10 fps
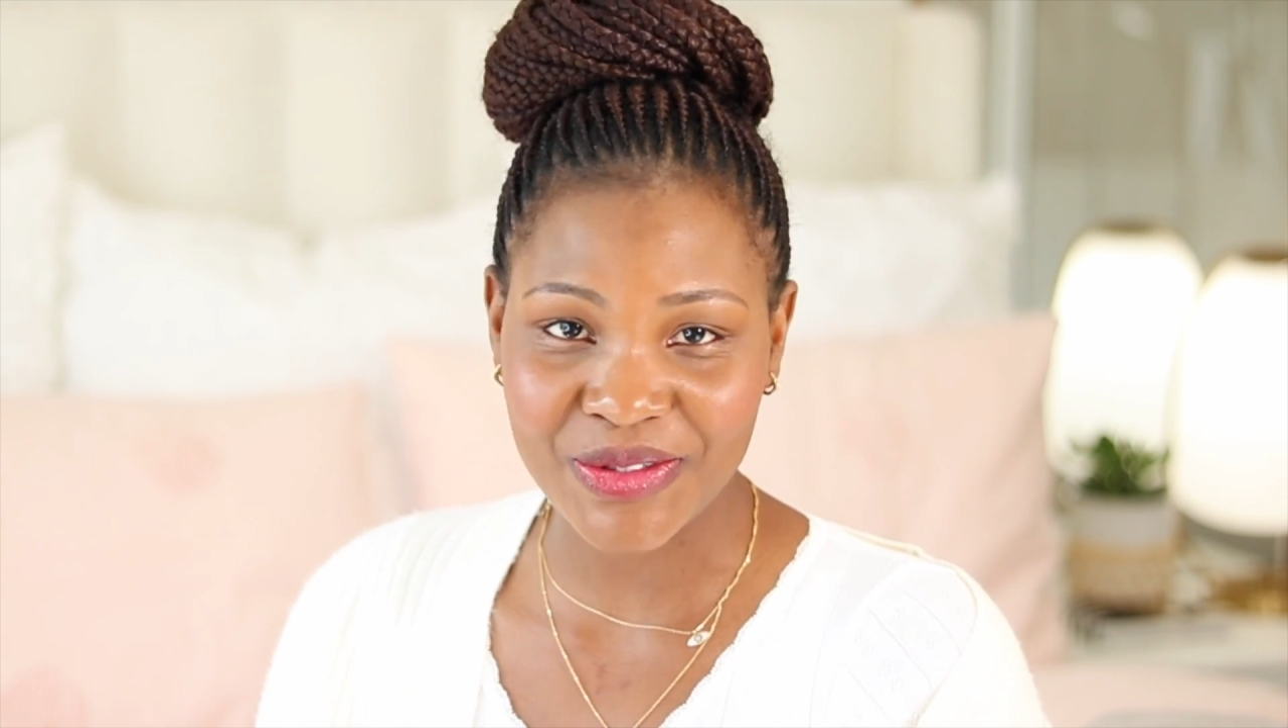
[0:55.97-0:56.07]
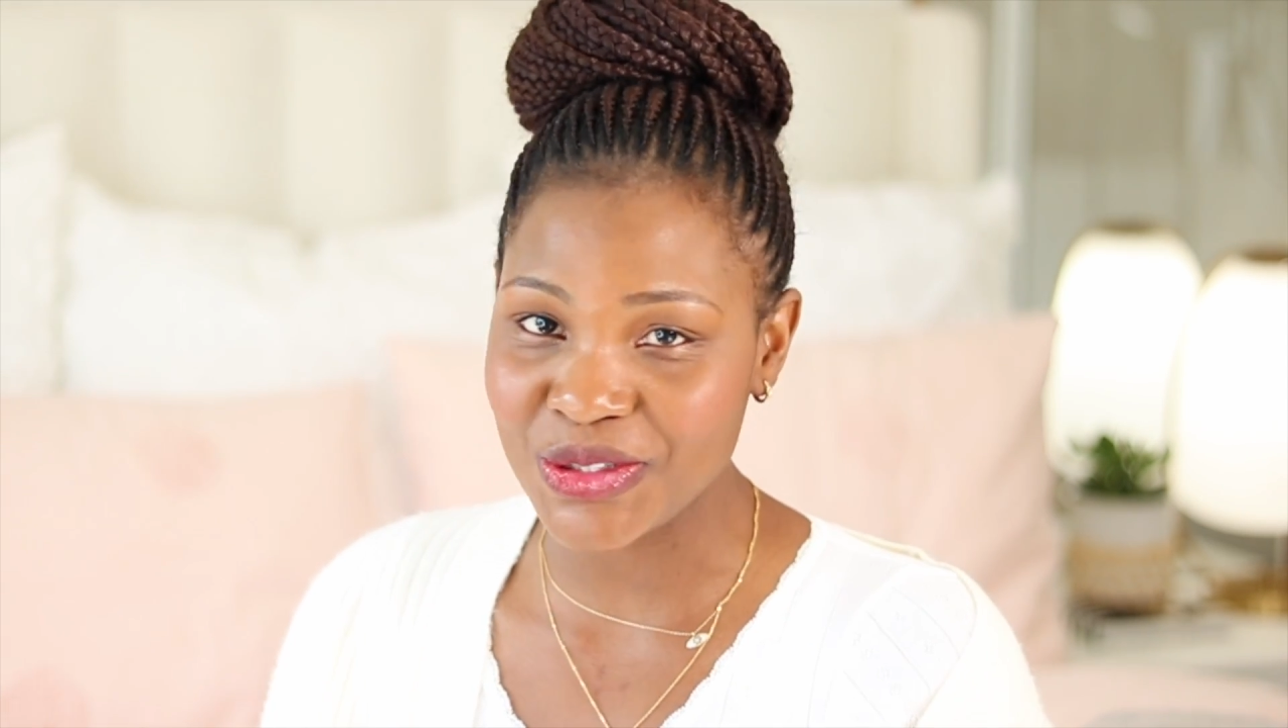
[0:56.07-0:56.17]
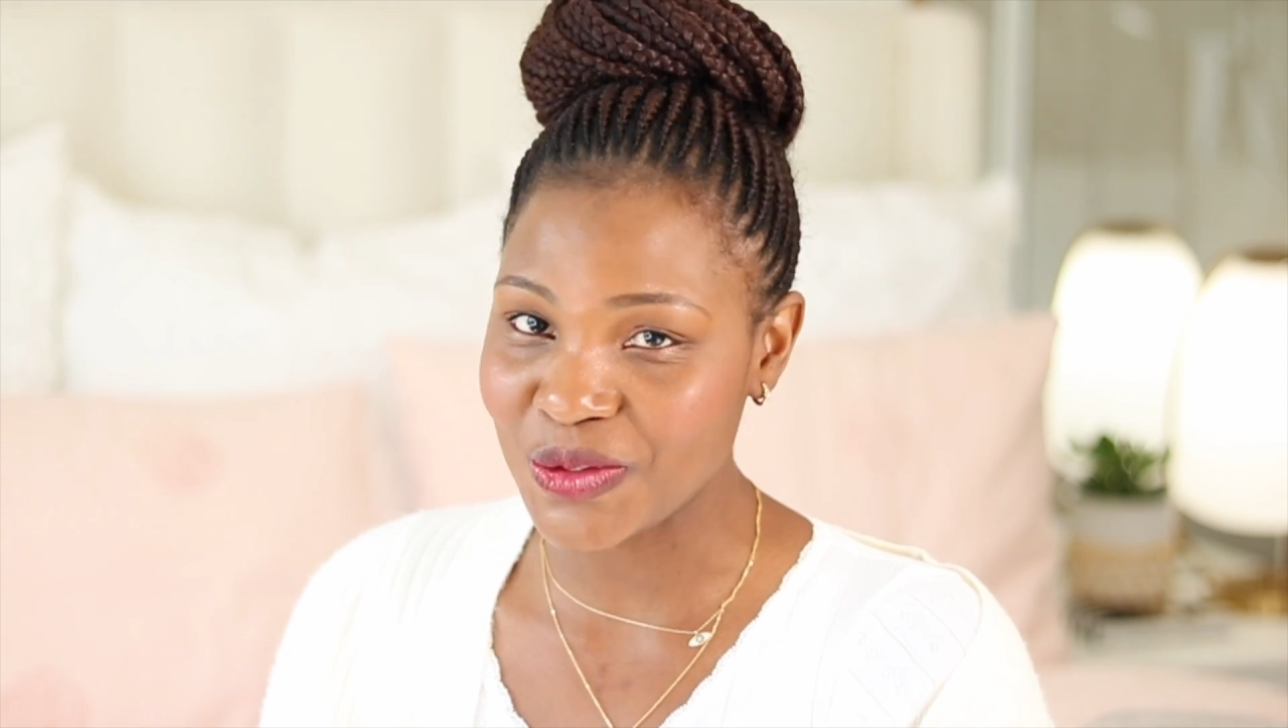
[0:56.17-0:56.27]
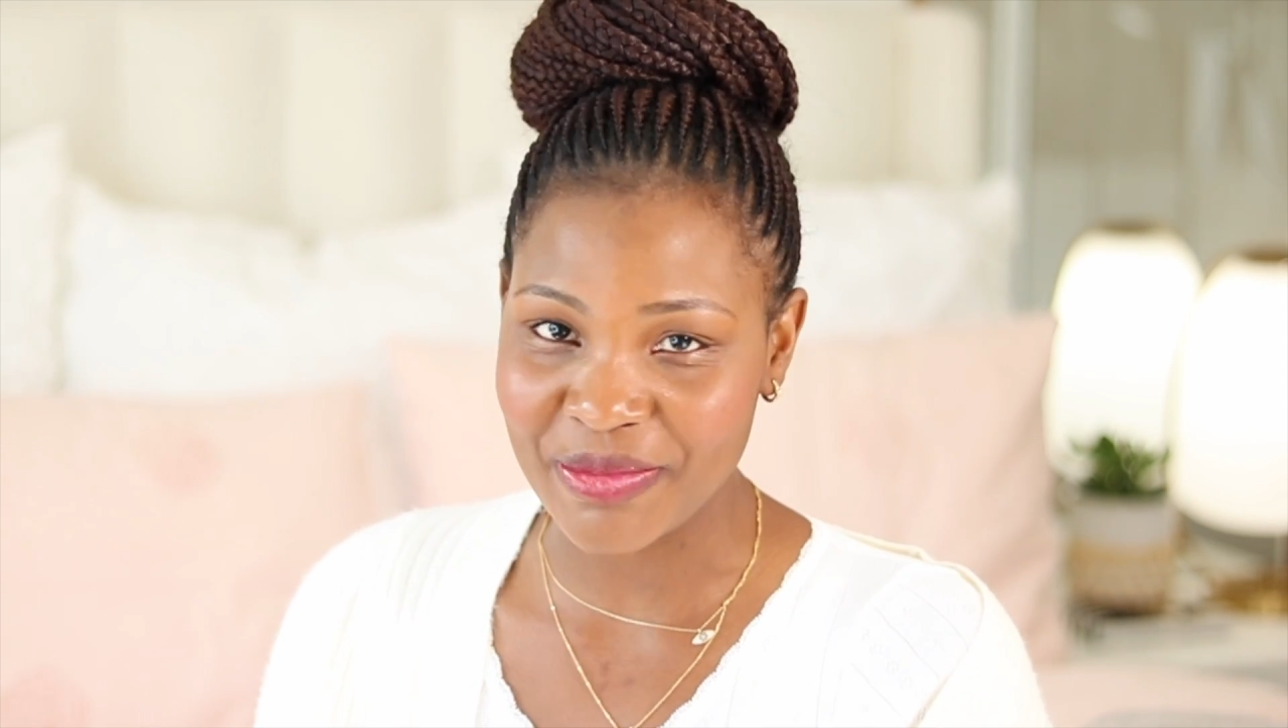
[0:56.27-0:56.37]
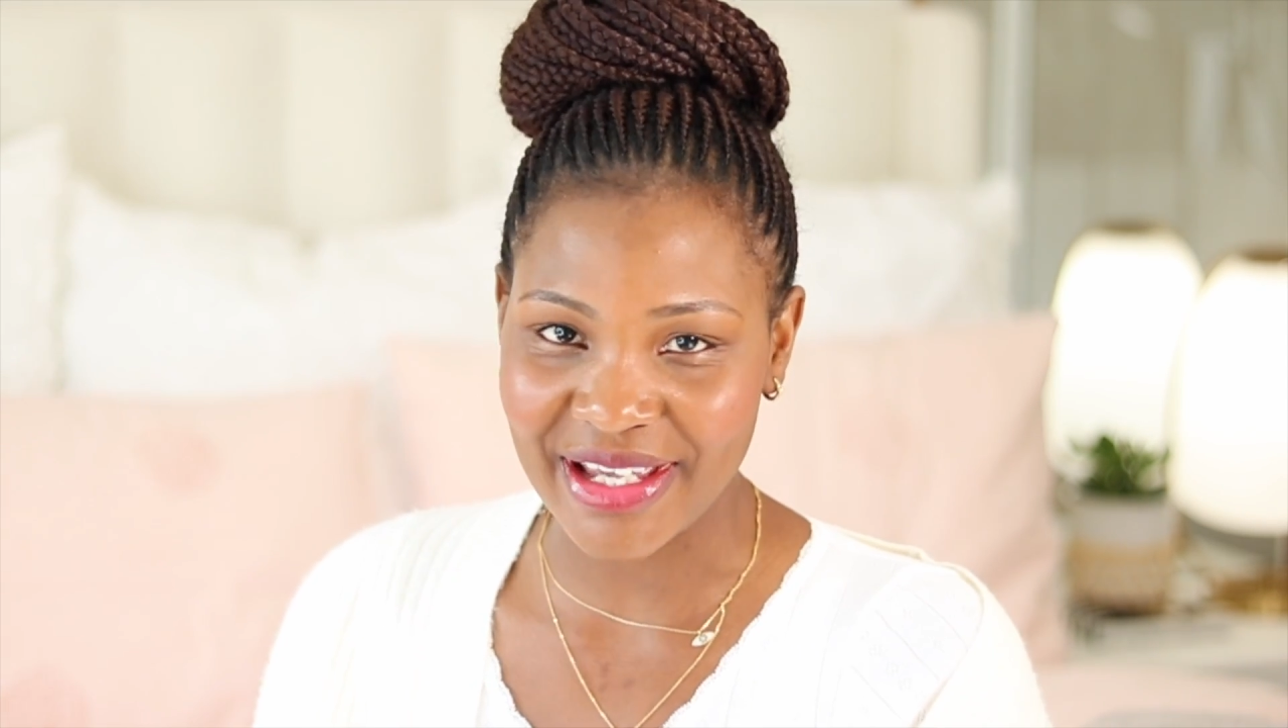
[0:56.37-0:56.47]

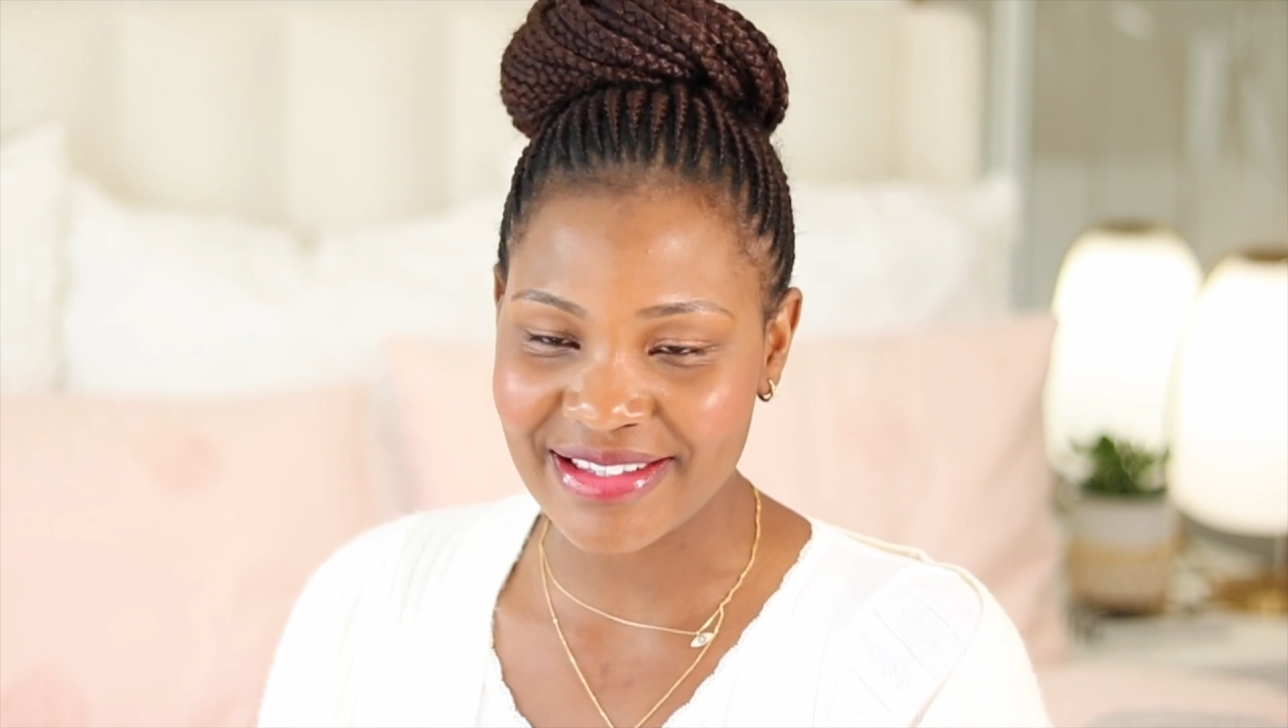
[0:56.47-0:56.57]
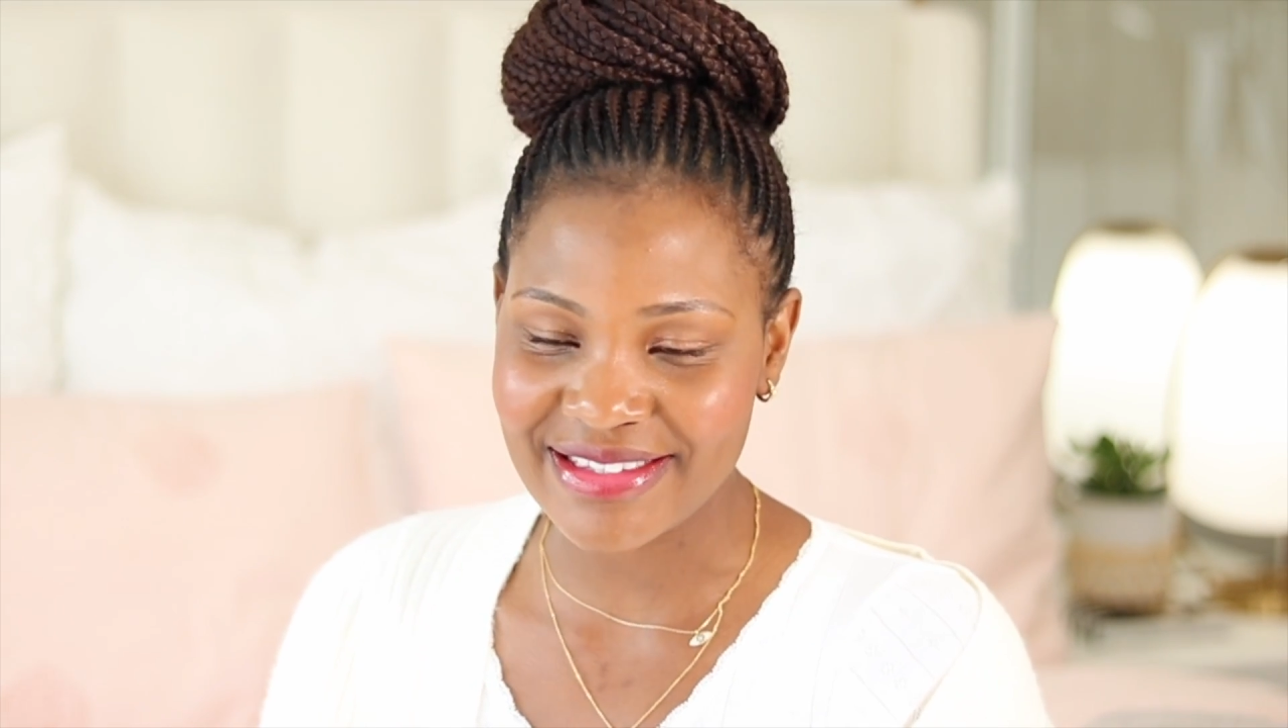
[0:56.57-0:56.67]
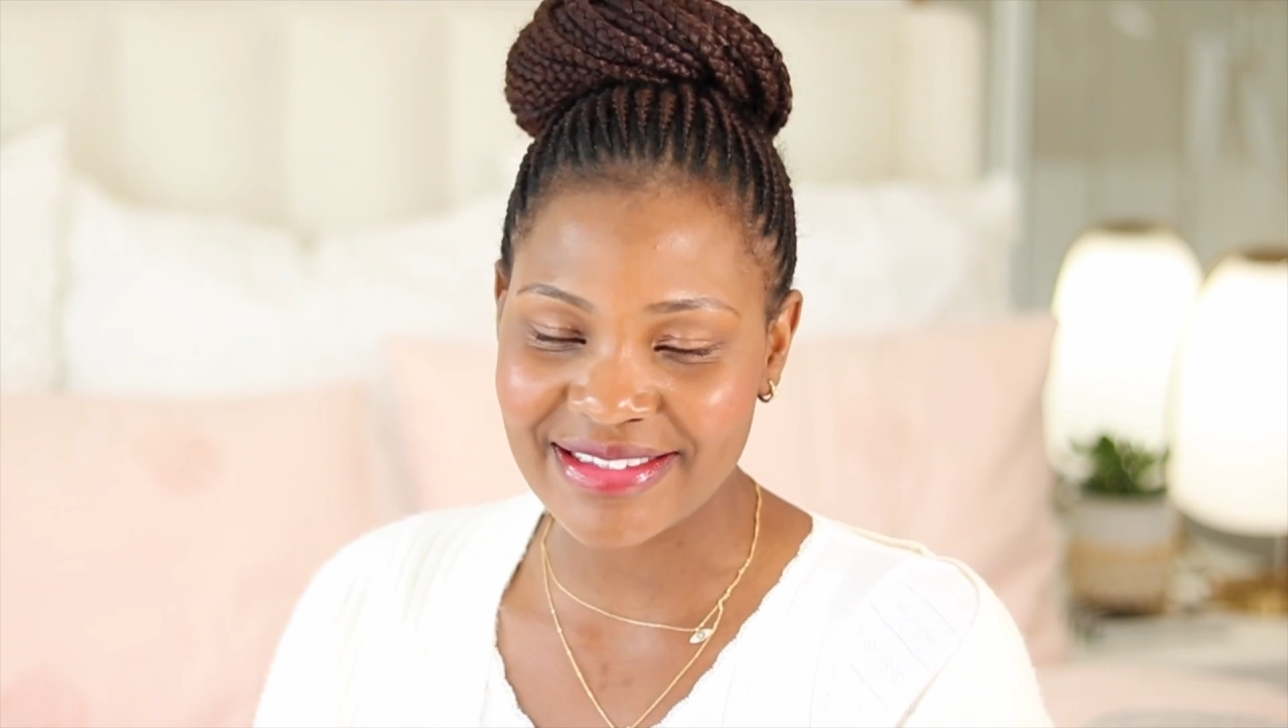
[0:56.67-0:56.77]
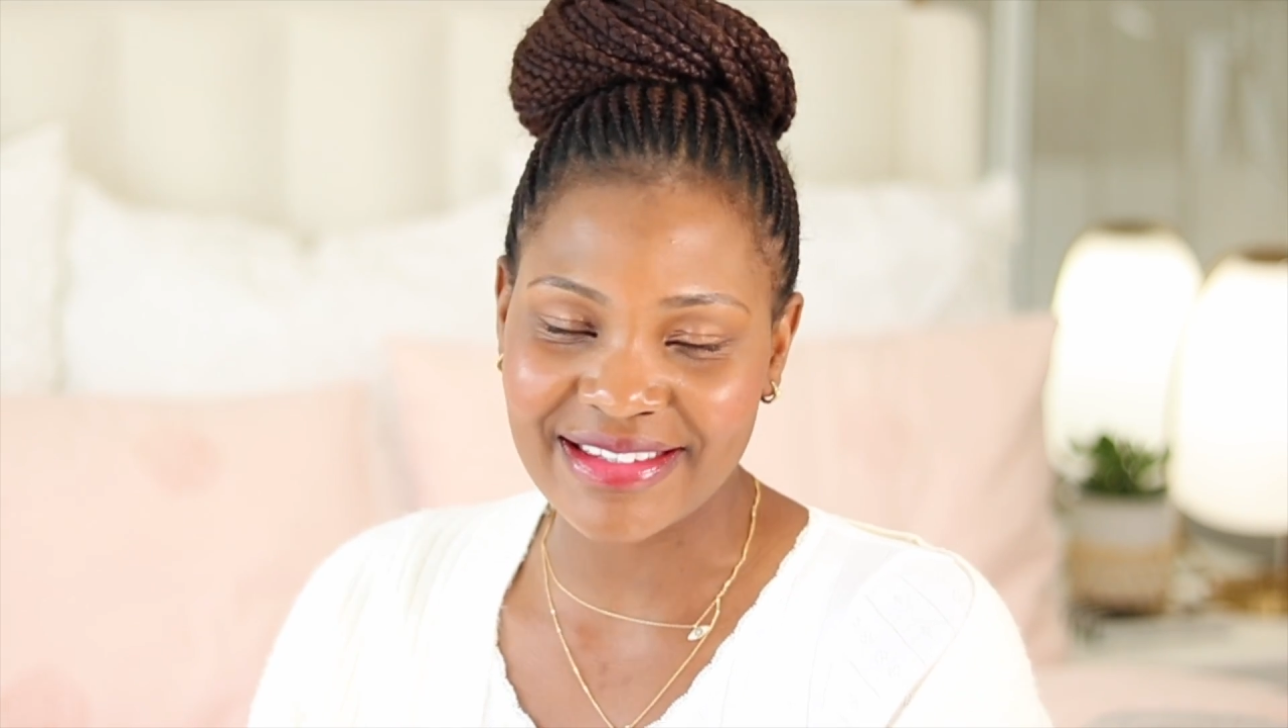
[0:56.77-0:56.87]
humans